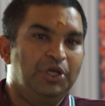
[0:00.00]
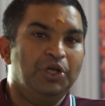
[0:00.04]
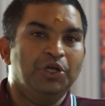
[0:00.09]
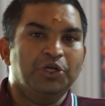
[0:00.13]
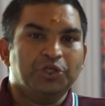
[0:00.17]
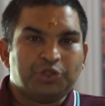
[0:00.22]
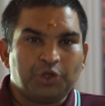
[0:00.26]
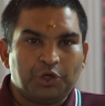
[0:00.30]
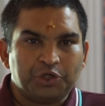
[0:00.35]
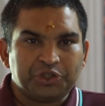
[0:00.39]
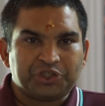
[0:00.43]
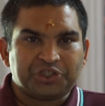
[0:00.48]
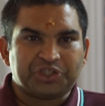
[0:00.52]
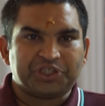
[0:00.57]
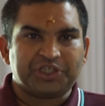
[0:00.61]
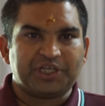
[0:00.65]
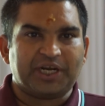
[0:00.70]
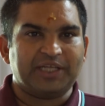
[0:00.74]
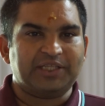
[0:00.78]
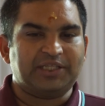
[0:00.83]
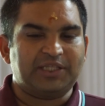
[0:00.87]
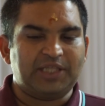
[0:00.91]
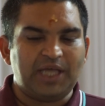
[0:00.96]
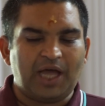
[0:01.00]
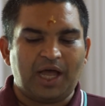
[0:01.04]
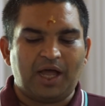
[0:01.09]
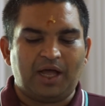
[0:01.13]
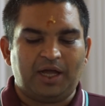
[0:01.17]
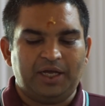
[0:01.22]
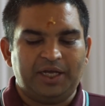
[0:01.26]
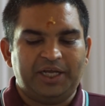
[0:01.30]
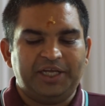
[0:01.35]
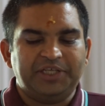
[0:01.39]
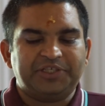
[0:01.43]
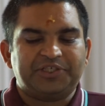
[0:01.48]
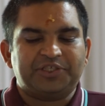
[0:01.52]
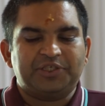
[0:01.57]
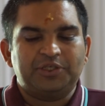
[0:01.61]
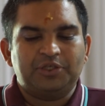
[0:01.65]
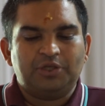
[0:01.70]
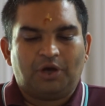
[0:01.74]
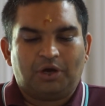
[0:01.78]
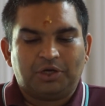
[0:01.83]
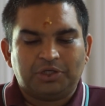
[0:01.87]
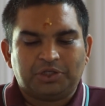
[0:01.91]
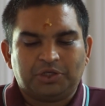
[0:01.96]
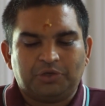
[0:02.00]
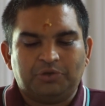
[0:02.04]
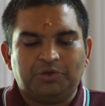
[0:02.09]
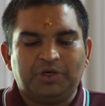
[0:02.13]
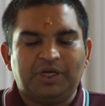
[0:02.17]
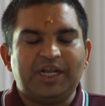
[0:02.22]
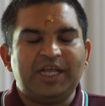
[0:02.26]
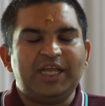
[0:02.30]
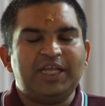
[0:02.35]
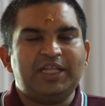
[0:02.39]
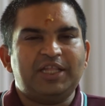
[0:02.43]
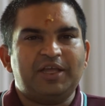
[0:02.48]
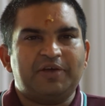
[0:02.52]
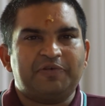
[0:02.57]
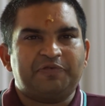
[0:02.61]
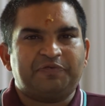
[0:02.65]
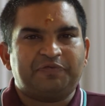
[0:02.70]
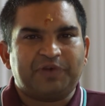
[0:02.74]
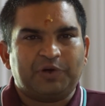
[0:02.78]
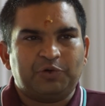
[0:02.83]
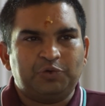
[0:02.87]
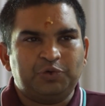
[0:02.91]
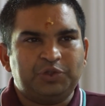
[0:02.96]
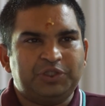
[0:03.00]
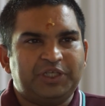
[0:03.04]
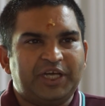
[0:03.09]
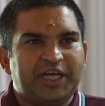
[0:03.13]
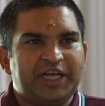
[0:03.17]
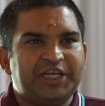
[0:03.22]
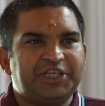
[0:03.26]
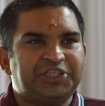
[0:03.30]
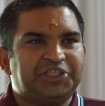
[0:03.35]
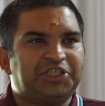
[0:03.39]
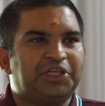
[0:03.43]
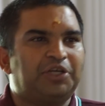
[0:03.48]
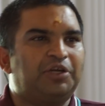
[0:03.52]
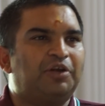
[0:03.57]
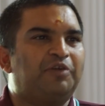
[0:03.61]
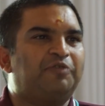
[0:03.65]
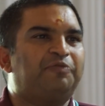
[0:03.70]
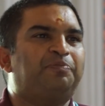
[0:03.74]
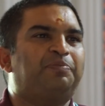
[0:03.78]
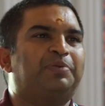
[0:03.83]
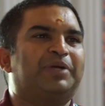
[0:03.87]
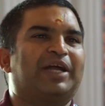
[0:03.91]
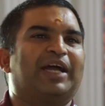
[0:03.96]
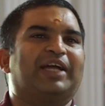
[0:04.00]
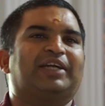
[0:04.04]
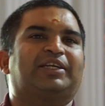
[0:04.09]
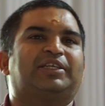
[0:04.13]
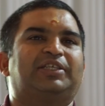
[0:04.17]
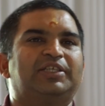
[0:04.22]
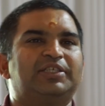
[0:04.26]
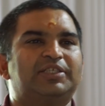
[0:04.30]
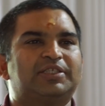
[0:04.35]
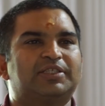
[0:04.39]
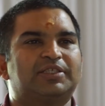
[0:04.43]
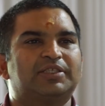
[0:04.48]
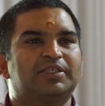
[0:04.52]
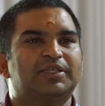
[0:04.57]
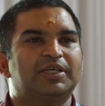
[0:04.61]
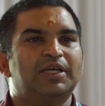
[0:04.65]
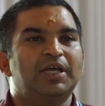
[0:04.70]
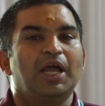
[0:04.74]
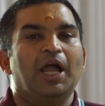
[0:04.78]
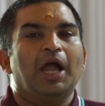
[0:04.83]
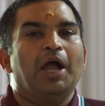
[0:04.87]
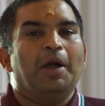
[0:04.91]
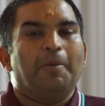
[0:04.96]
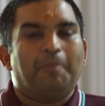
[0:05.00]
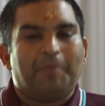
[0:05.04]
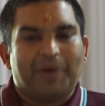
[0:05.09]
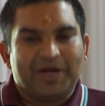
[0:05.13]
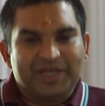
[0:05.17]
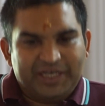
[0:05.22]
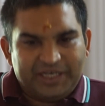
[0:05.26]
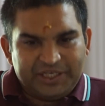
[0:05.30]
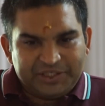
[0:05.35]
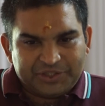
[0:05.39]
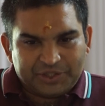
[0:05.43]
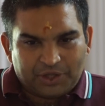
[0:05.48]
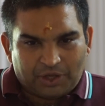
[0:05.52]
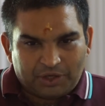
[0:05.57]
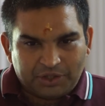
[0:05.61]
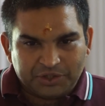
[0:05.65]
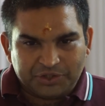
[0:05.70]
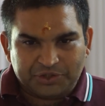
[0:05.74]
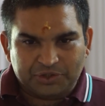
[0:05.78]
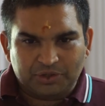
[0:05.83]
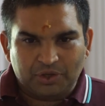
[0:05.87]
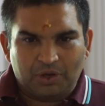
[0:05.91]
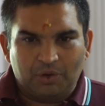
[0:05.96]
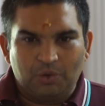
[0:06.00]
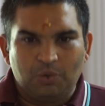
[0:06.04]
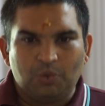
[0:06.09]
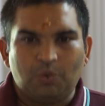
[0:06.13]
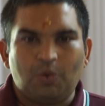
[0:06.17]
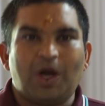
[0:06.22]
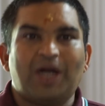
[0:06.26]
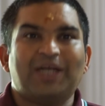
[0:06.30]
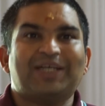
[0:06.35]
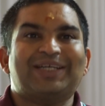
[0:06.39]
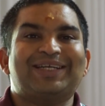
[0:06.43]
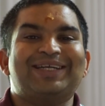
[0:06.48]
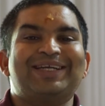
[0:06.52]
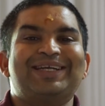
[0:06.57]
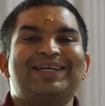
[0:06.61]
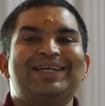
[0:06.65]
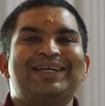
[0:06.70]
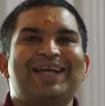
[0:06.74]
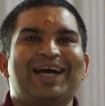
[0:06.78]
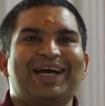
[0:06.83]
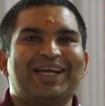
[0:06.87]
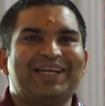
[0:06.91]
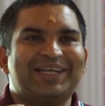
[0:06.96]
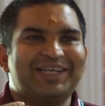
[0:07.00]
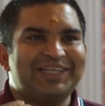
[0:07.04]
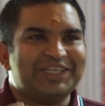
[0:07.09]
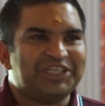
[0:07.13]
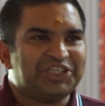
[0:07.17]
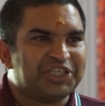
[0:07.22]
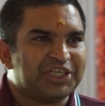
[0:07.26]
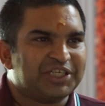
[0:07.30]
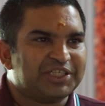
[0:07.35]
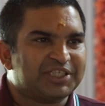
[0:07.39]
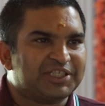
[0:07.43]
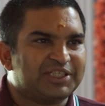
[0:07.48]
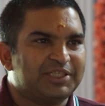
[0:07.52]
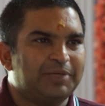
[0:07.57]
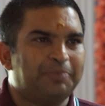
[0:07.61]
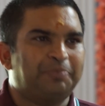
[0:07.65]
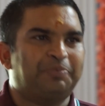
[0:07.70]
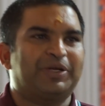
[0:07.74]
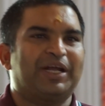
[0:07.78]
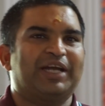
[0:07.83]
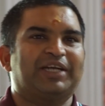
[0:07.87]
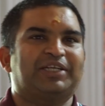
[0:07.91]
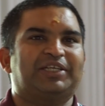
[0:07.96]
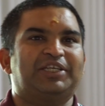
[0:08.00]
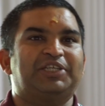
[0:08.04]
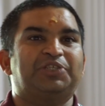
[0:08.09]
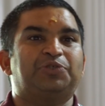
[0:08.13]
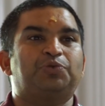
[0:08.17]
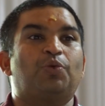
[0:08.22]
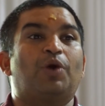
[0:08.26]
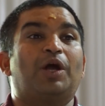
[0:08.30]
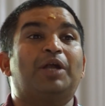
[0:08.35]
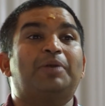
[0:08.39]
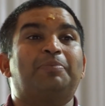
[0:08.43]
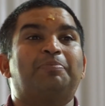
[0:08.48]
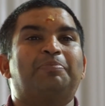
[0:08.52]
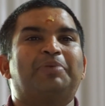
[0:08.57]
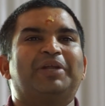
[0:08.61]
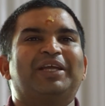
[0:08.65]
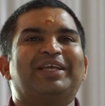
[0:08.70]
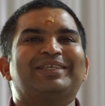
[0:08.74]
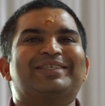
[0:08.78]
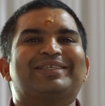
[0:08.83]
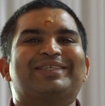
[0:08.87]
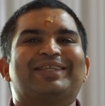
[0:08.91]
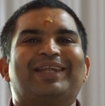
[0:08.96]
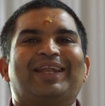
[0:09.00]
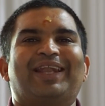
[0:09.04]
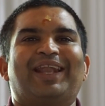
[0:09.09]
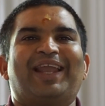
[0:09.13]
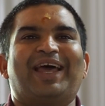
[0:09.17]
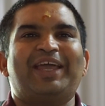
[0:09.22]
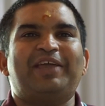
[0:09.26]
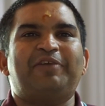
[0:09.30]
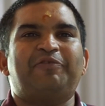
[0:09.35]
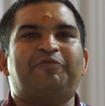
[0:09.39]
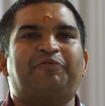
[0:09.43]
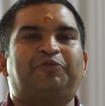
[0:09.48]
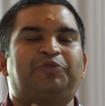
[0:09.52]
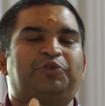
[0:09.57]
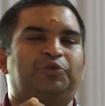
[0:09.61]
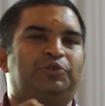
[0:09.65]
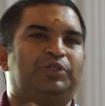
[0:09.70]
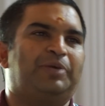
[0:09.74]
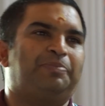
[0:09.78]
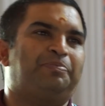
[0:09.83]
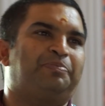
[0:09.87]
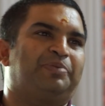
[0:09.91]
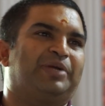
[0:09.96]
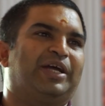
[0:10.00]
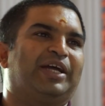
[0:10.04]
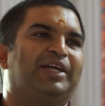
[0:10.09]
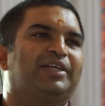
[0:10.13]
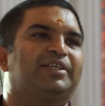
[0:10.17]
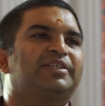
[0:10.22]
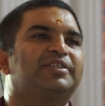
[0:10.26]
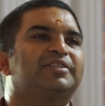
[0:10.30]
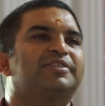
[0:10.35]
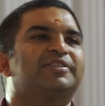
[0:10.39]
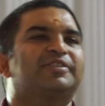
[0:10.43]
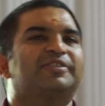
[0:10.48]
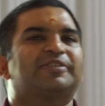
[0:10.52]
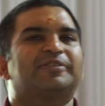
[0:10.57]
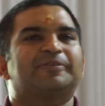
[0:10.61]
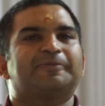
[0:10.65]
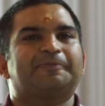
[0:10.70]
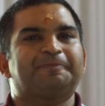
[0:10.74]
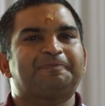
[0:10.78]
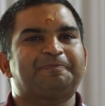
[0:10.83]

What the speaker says: So Shraddha is not only the foundation of practice, but it is also what nourishes the practice, what brings life to the practice.